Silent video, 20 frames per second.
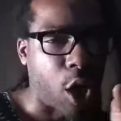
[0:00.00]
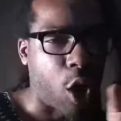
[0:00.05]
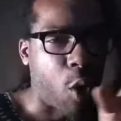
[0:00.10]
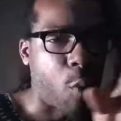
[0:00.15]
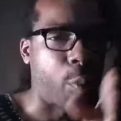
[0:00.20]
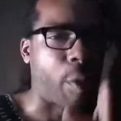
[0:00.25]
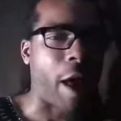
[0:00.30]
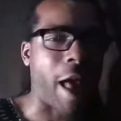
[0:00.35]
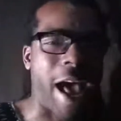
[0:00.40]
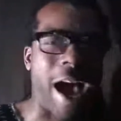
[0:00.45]

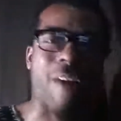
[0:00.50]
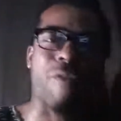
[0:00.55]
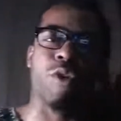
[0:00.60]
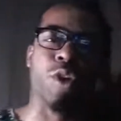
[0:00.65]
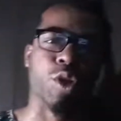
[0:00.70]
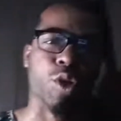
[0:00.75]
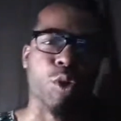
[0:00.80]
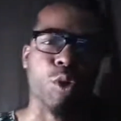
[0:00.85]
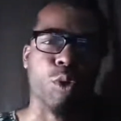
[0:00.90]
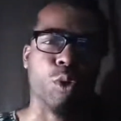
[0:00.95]
open
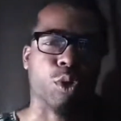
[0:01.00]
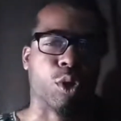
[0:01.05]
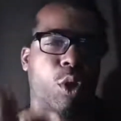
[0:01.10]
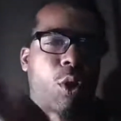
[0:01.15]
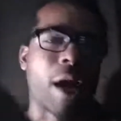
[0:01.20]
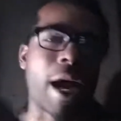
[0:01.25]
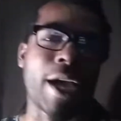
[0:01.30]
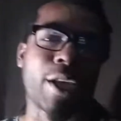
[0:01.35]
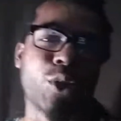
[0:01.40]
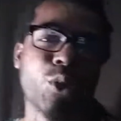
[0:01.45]
avenues on
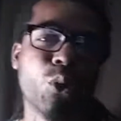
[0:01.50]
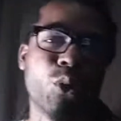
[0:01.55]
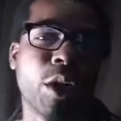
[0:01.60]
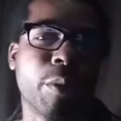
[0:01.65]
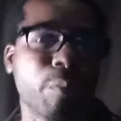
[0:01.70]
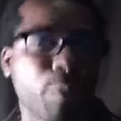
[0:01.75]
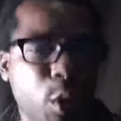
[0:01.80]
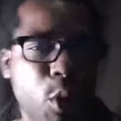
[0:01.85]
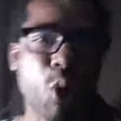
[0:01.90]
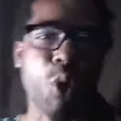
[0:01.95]
how you
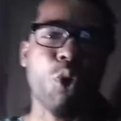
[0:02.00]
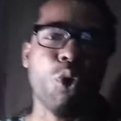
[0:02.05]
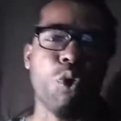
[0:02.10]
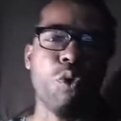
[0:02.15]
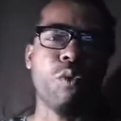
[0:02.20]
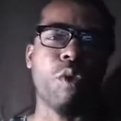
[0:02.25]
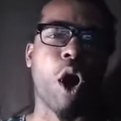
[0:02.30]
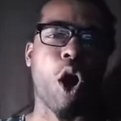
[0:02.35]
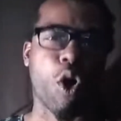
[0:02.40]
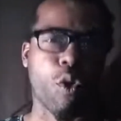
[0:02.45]
can move
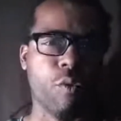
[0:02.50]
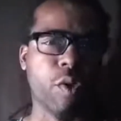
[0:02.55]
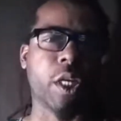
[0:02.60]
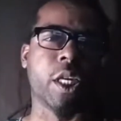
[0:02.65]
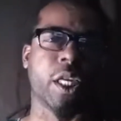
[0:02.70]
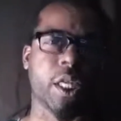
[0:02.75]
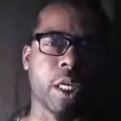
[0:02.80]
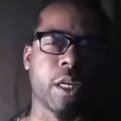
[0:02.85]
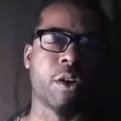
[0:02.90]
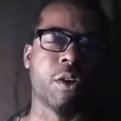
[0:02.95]
over
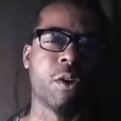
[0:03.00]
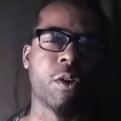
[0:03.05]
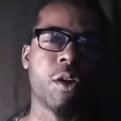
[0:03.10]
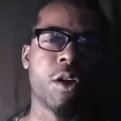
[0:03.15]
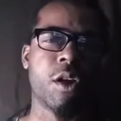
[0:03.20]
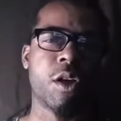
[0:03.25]
here